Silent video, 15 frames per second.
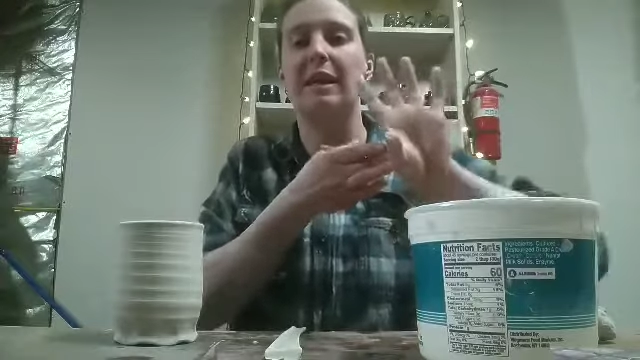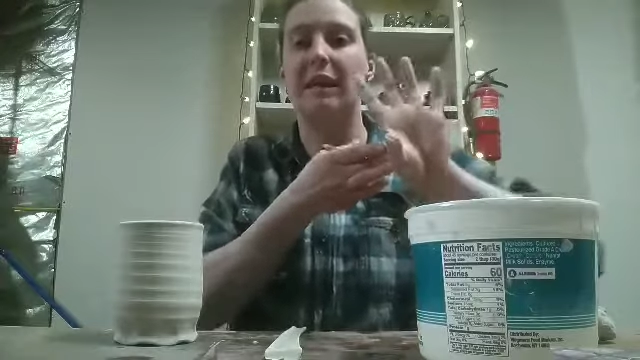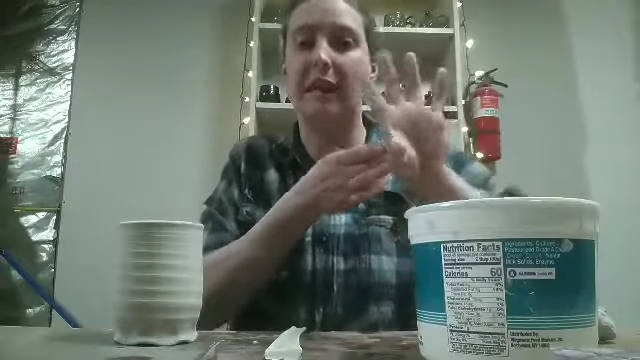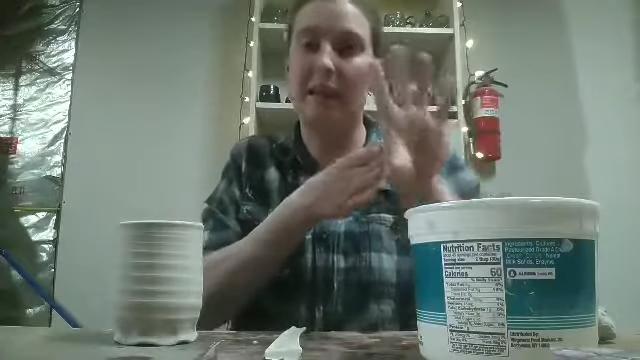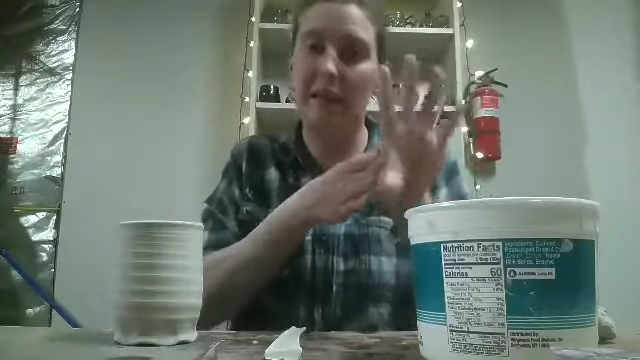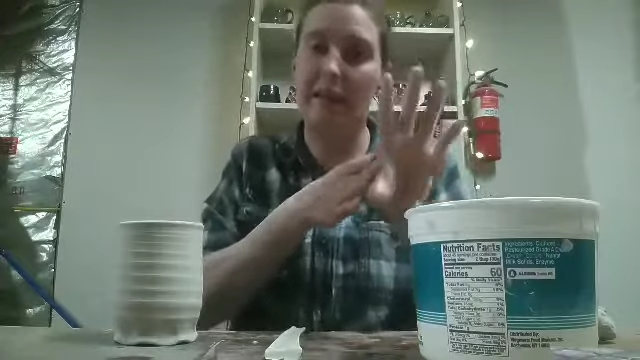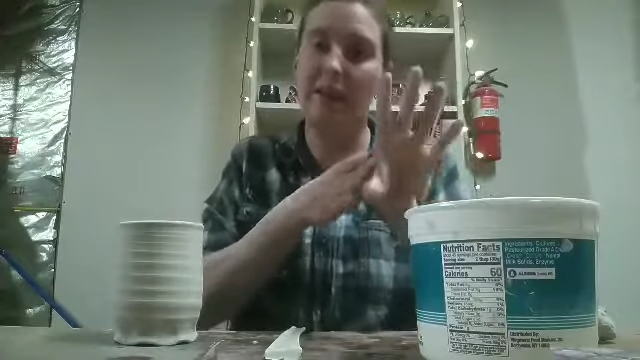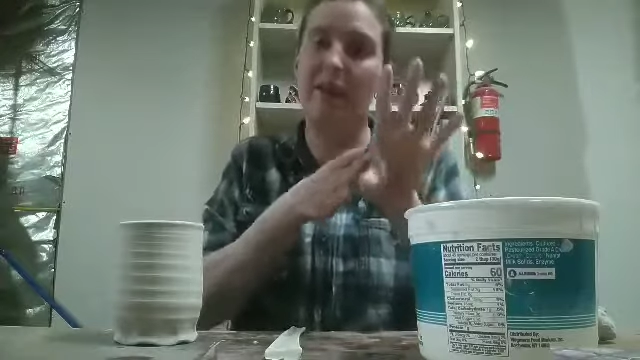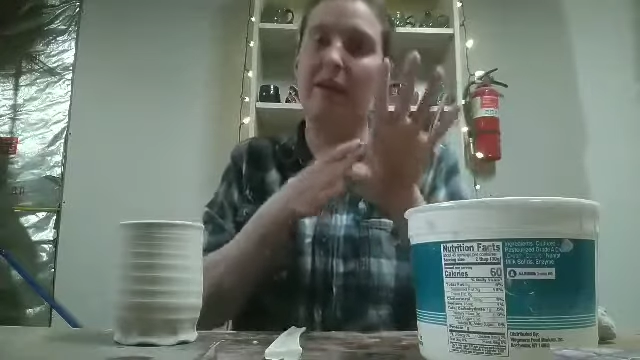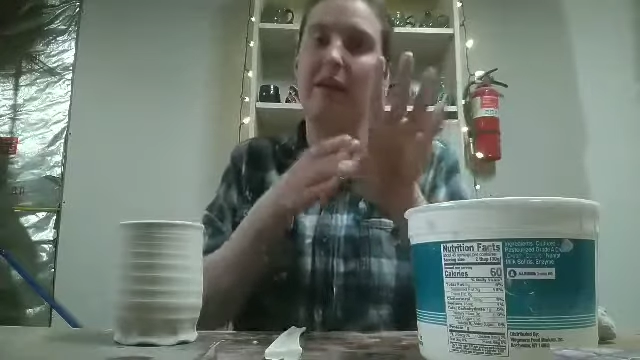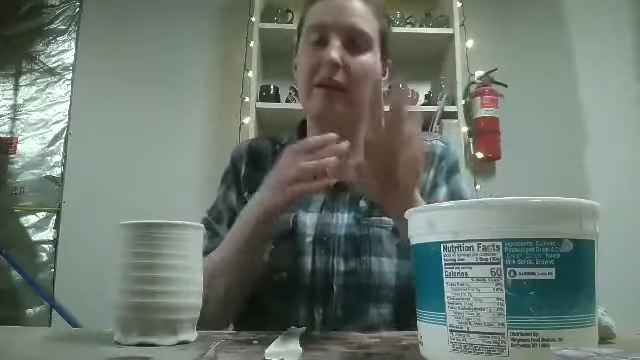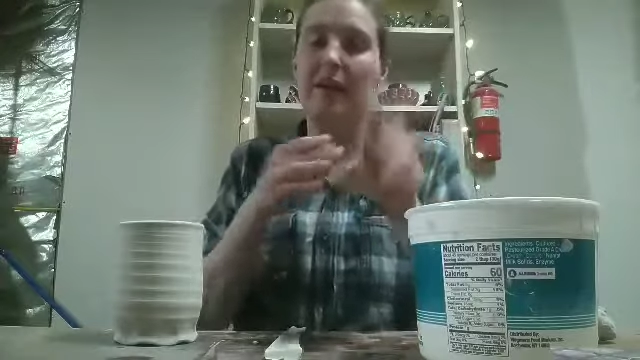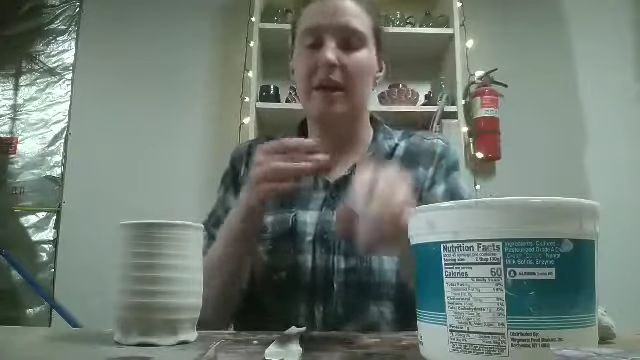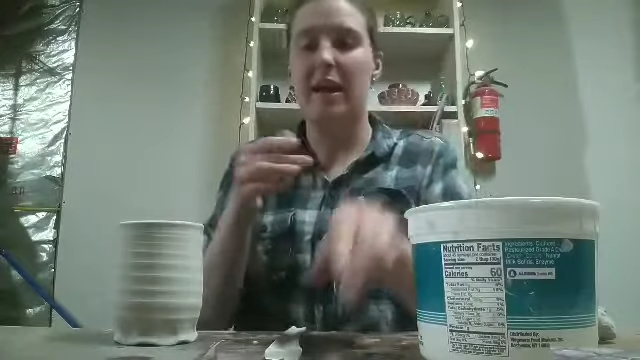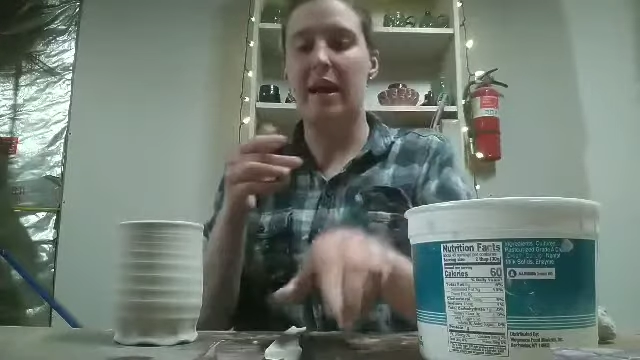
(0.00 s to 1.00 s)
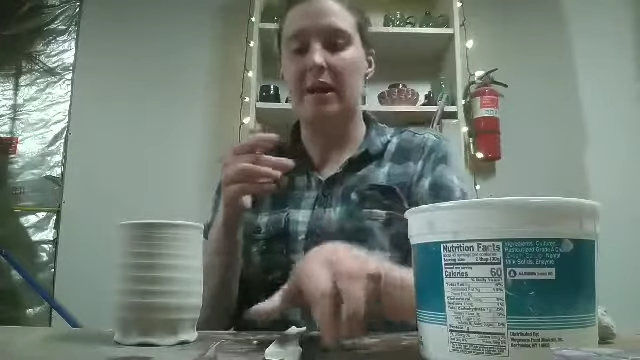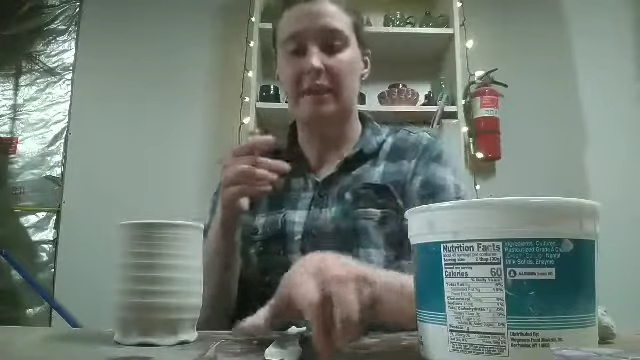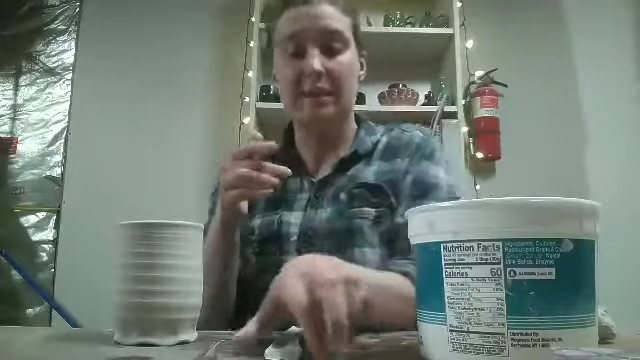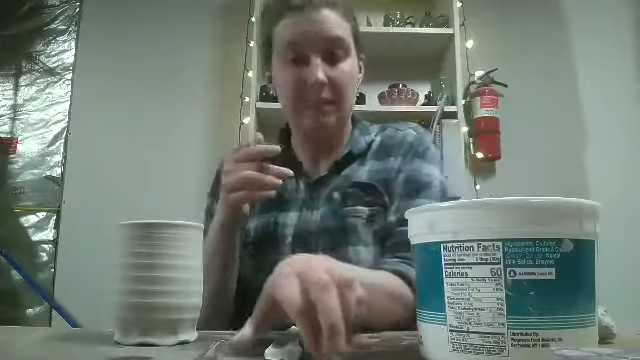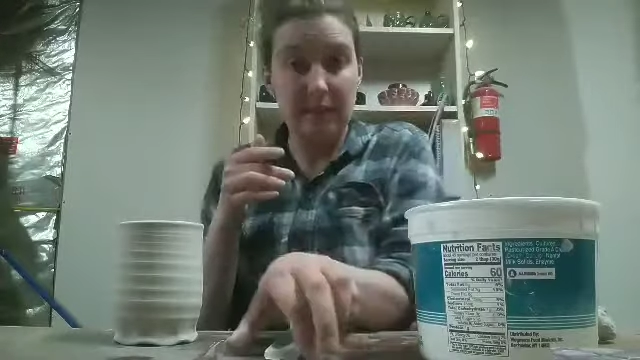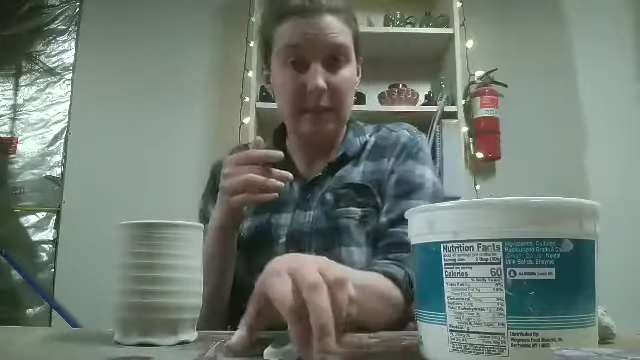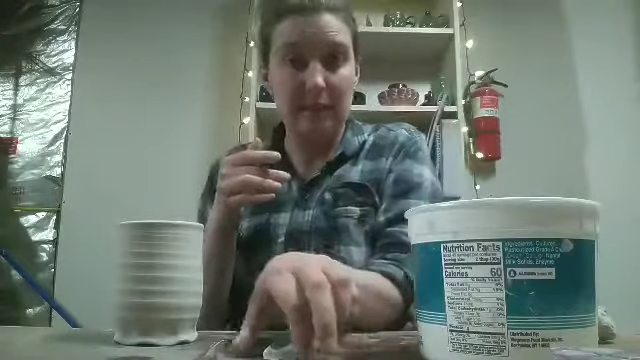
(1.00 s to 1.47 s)
adhere and
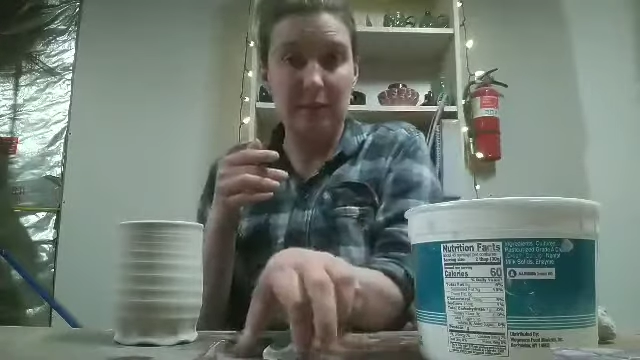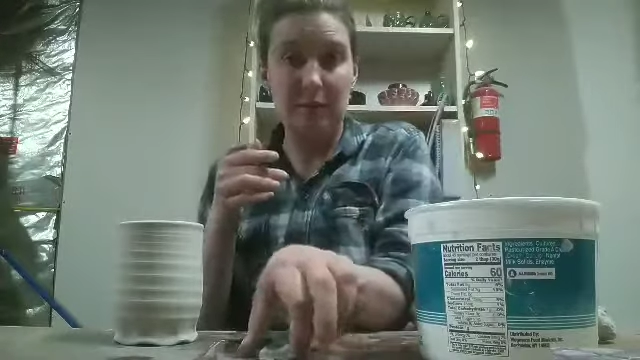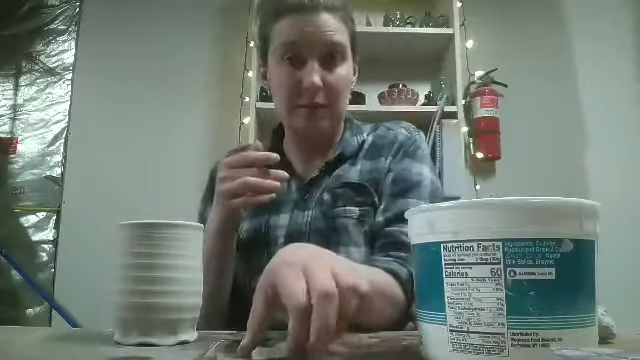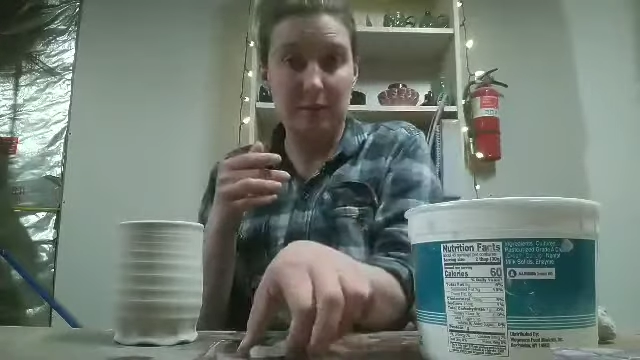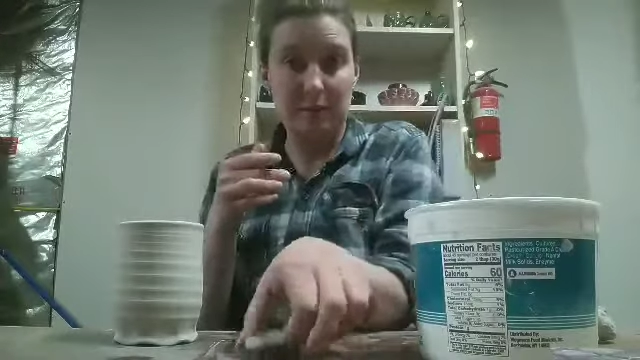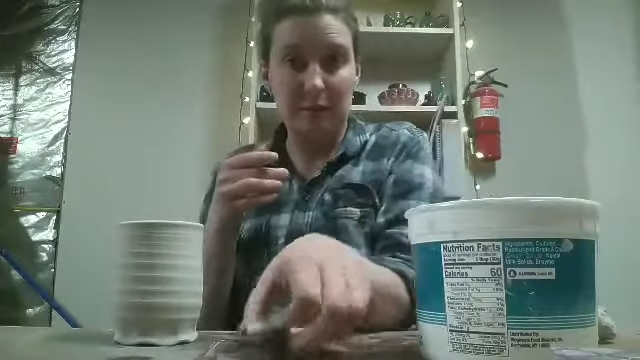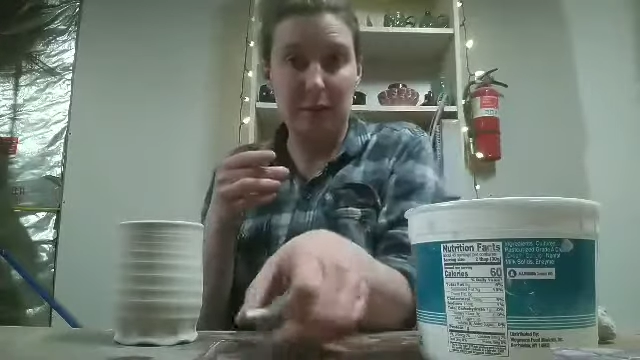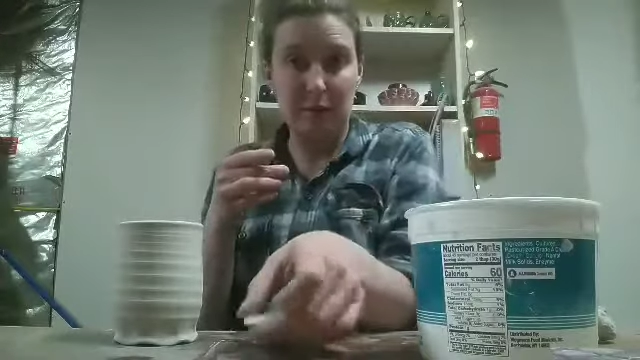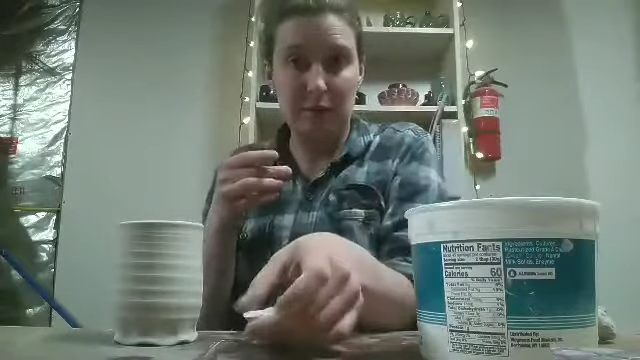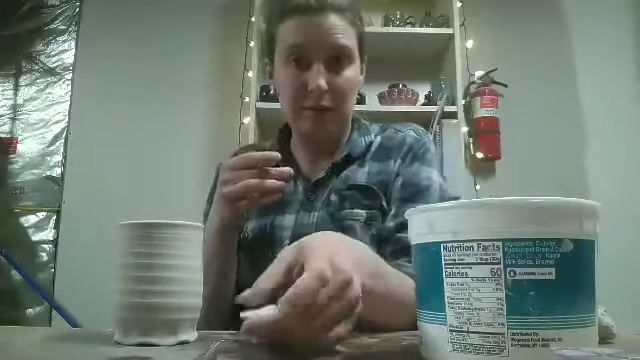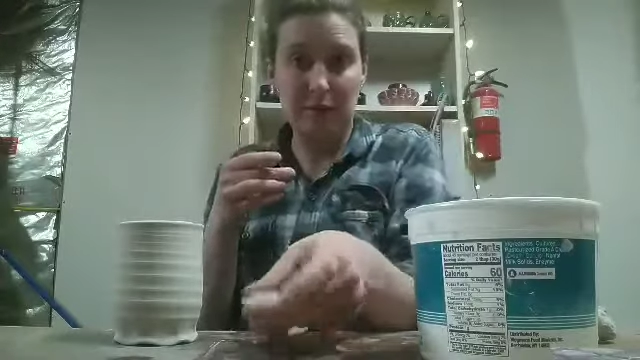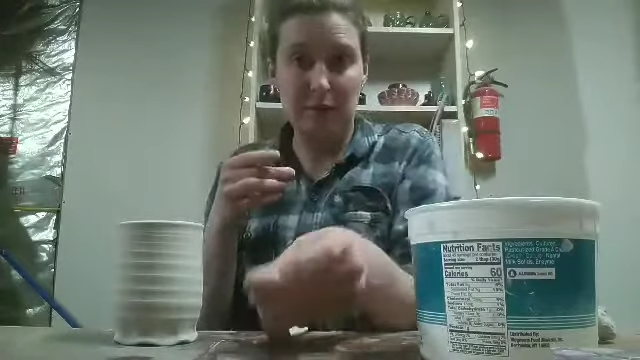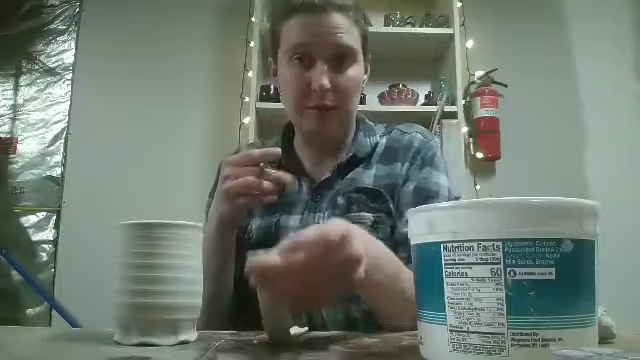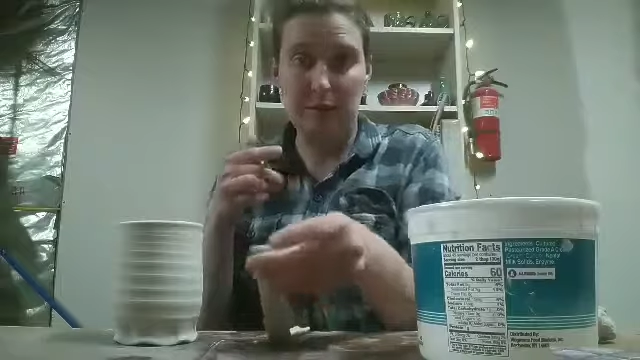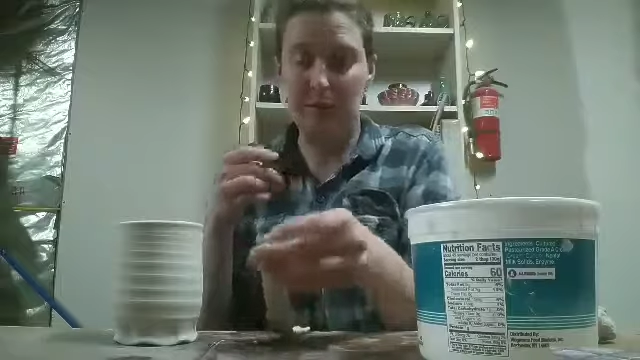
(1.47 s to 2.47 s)
stick to itself.